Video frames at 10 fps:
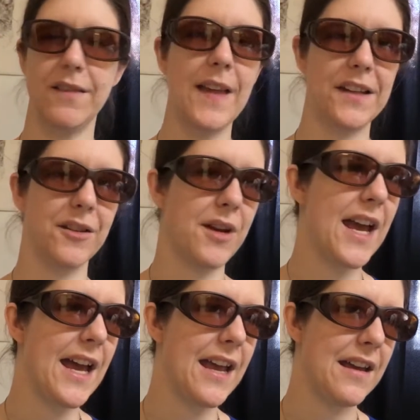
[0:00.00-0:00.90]
that's
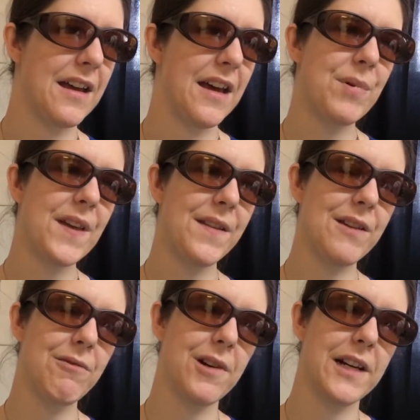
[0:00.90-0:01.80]
okay. But then
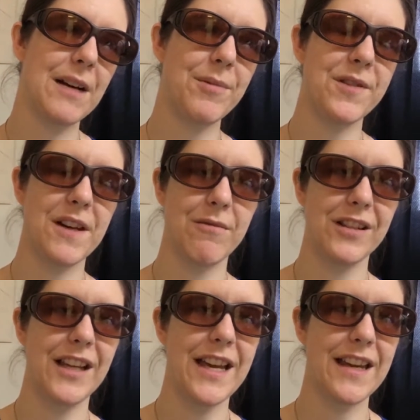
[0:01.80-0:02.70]
there were a couple that
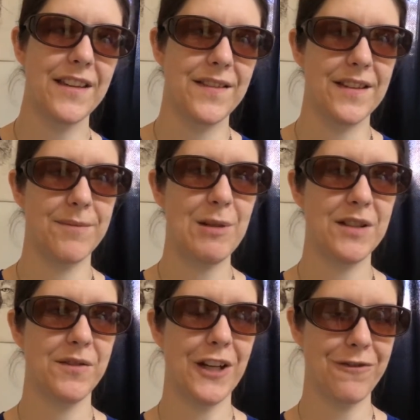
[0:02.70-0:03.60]
were like, this
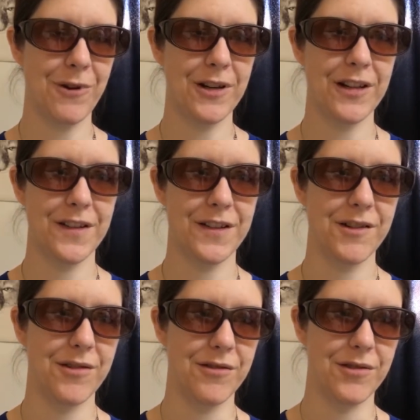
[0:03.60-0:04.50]
piece of software costs
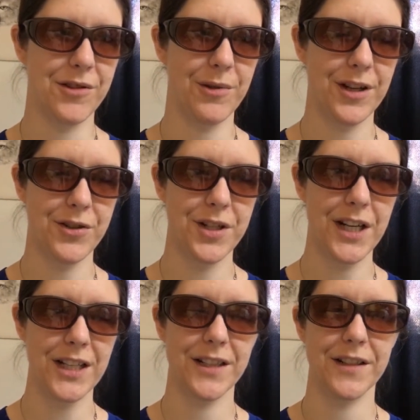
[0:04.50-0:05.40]
you
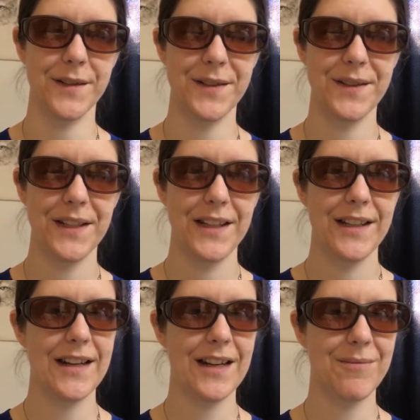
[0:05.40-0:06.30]
$200.
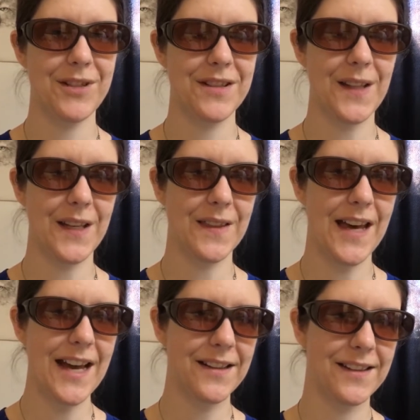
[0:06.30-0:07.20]
And I'm just like,
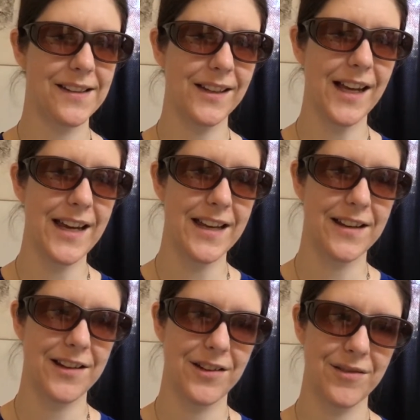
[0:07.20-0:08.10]
that's
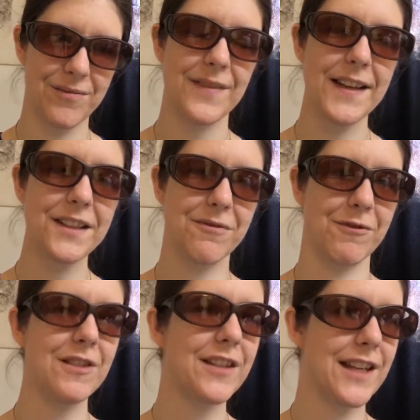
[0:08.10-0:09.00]

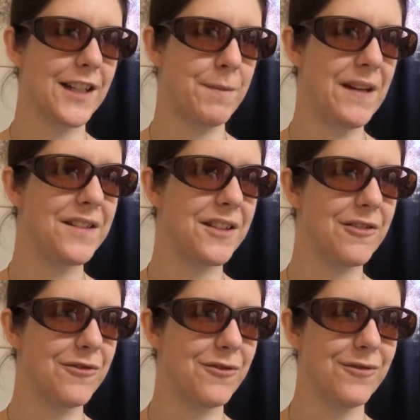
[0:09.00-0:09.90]
really
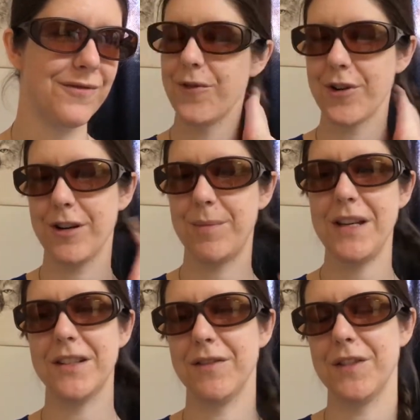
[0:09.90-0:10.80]
expensive for a
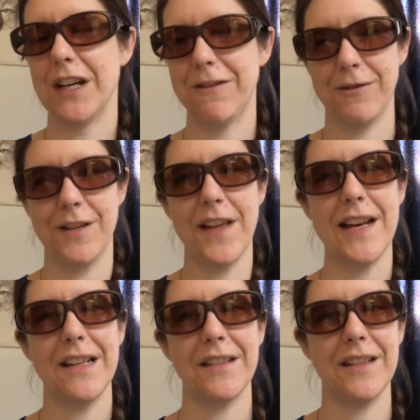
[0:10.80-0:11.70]
piece of software
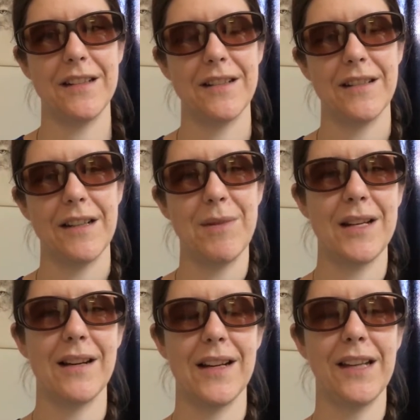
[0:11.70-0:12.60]
that isn't, I
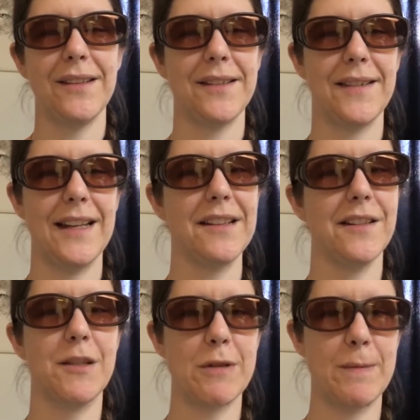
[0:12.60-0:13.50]
mean, I guess that
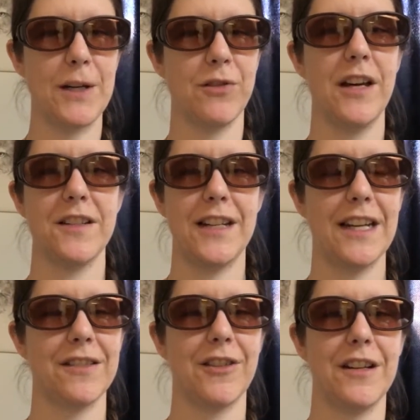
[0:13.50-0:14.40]
isn't super specialized, and I
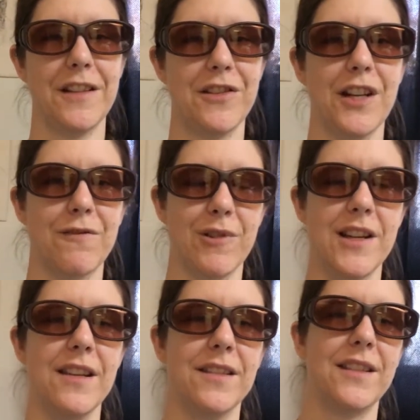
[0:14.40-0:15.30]
guess cross-stitch software
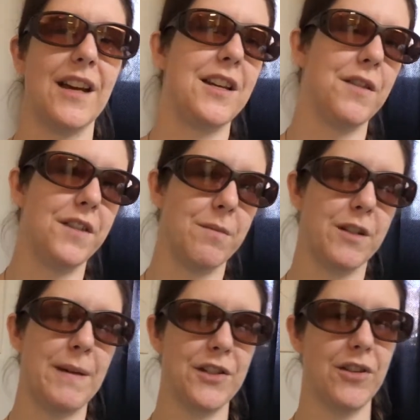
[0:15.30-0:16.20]
is kind of
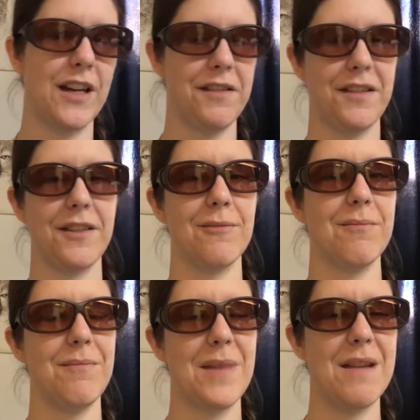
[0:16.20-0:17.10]
super specialized, so
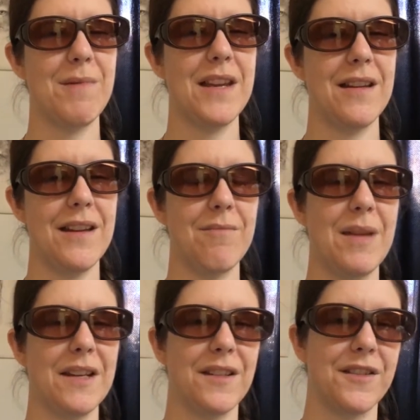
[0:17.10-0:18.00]
maybe it
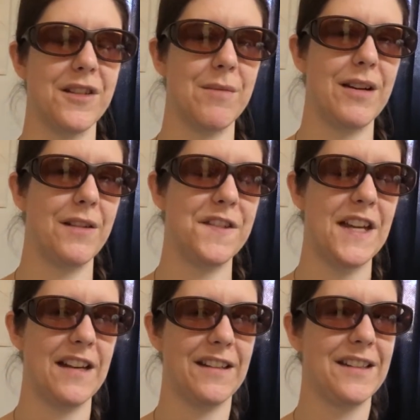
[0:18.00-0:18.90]
makes a certain amount of
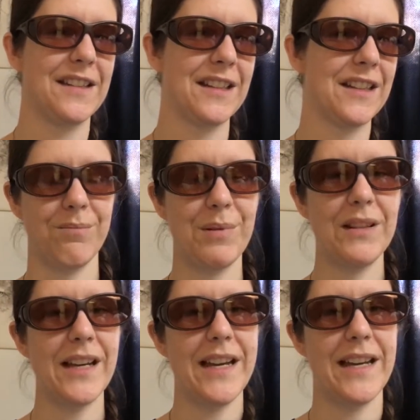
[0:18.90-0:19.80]
sense.
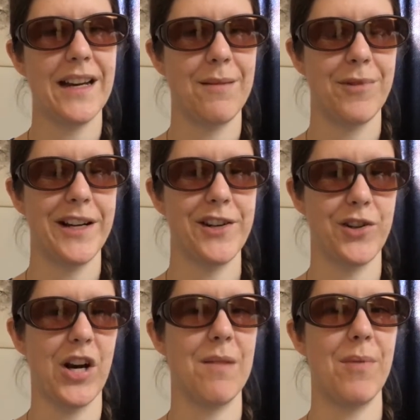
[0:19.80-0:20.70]
But like, I'm pretty
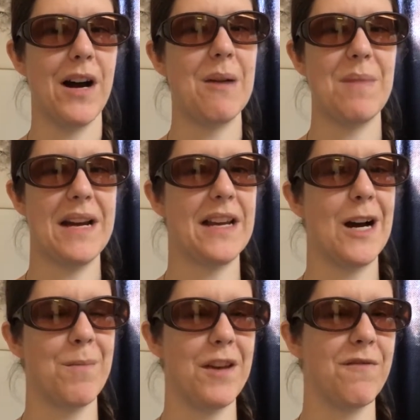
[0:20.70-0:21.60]
sure I bought my
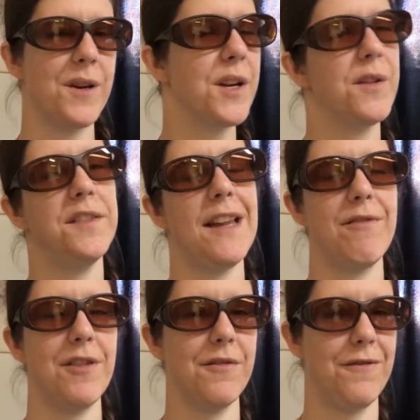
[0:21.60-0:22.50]
copy of Windows
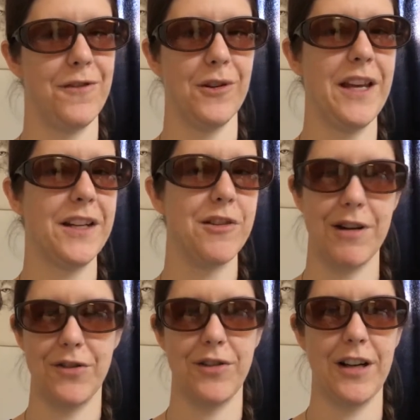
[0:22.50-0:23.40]
7 for like
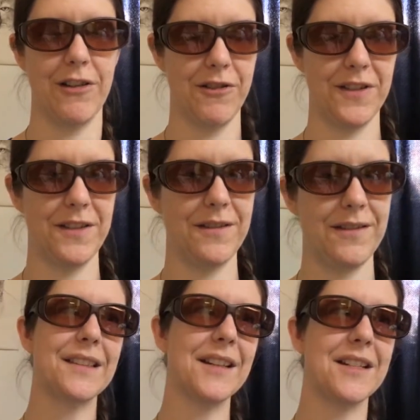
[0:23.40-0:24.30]
$200.
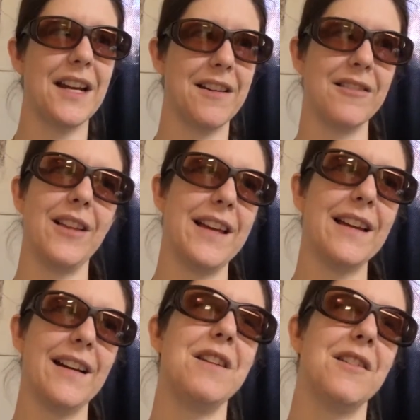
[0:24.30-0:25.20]
That's an entire
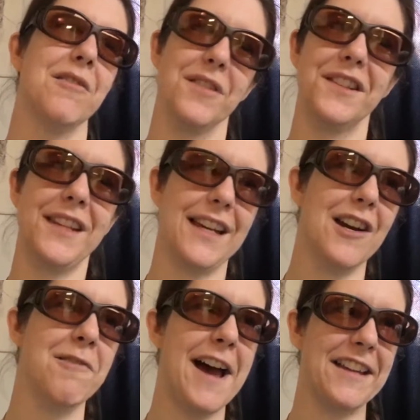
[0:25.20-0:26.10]
like Windows, like
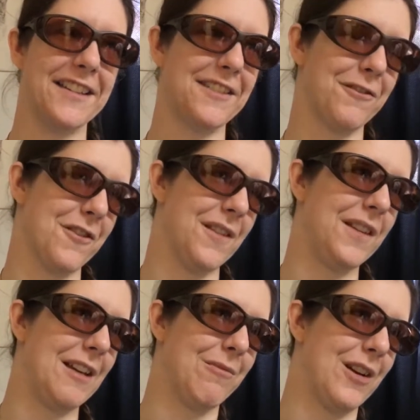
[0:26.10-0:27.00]
OS, for the
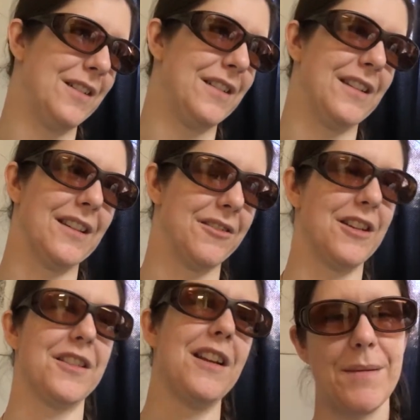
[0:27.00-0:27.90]
same price as like this
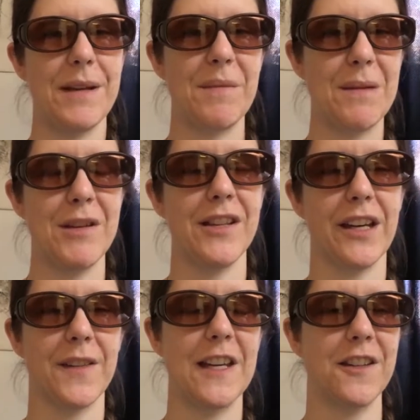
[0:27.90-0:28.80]
cross. I mean, maybe
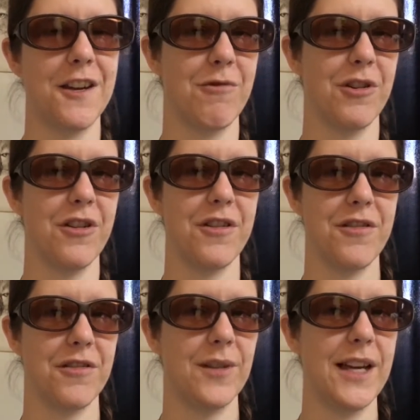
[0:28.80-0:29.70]
like things like Word
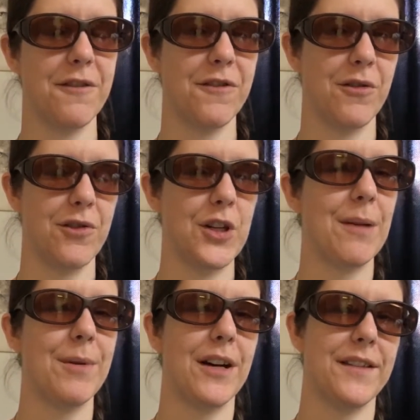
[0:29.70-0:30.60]
or like
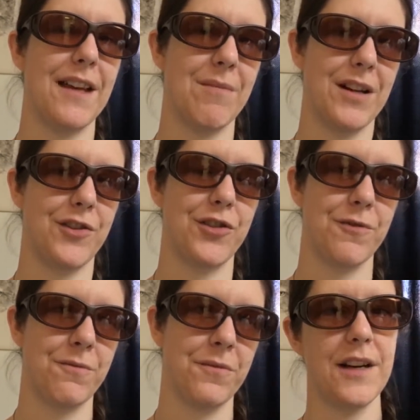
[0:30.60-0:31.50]
Photoshop cost that
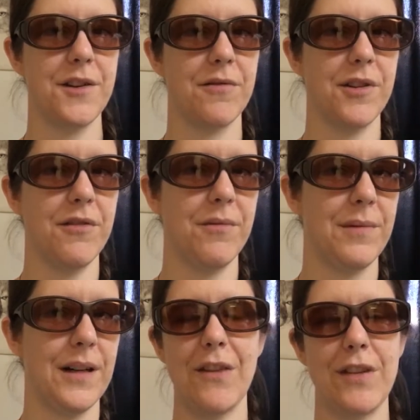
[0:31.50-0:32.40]
much. I don't know.
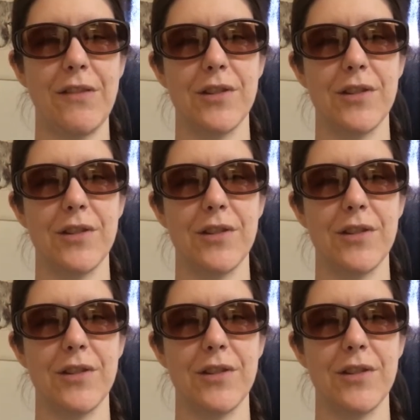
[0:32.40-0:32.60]
I've